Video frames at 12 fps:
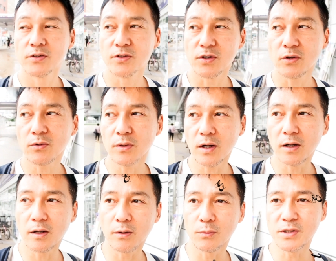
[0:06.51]
So
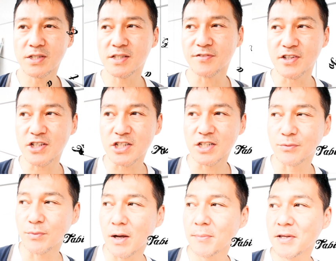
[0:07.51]
uh, we just finished eating
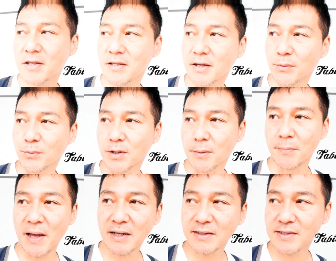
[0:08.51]
ramen and we are
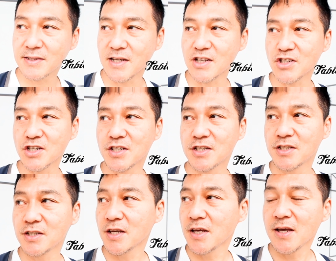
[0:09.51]
back at the
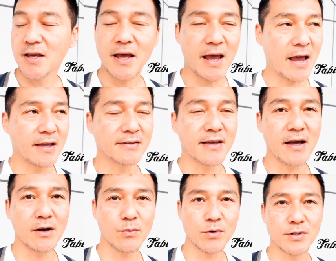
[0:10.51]
station and
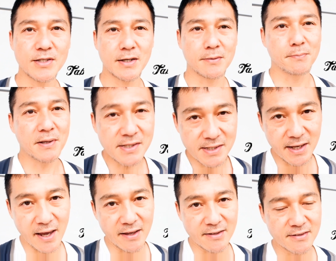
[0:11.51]
now we're gonna take a bus
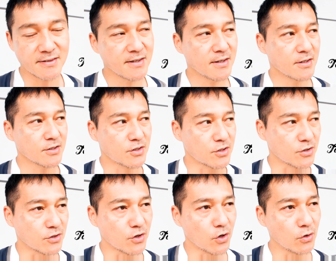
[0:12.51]
again
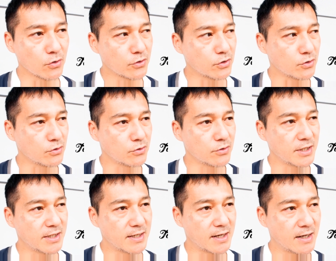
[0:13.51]
to go to
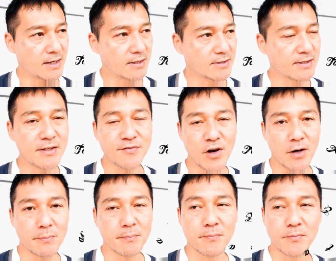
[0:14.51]
the uh, tea
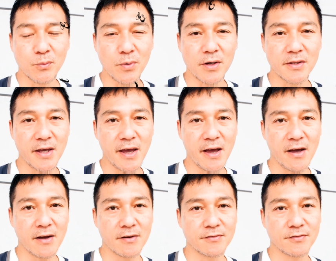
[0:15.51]
farm where they
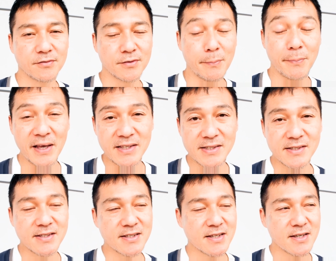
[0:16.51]
have the
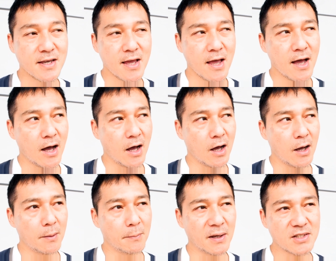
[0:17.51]
best
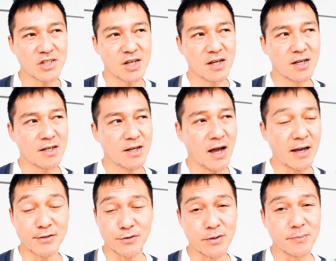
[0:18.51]
uh, matcha
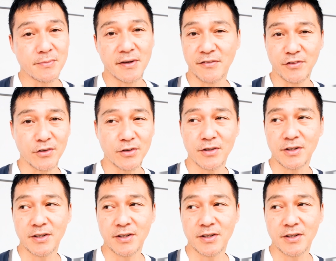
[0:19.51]
ice cream ever.